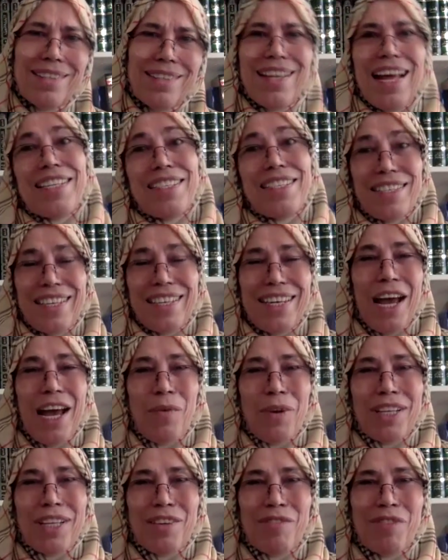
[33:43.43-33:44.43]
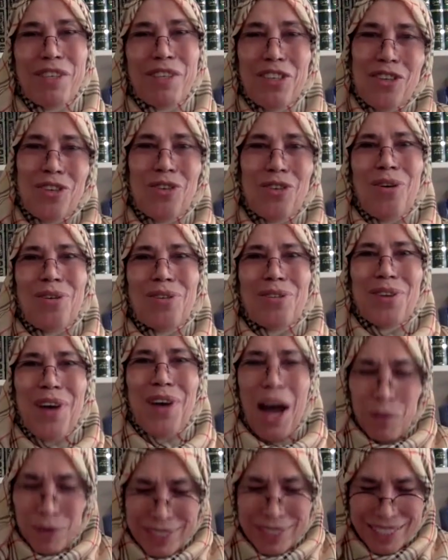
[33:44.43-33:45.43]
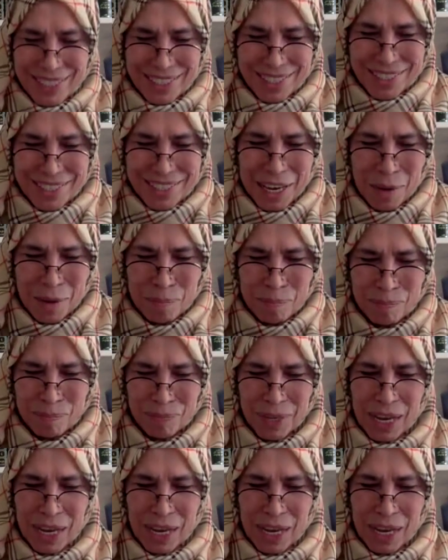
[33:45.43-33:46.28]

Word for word: That's in our definition also. I will say the same.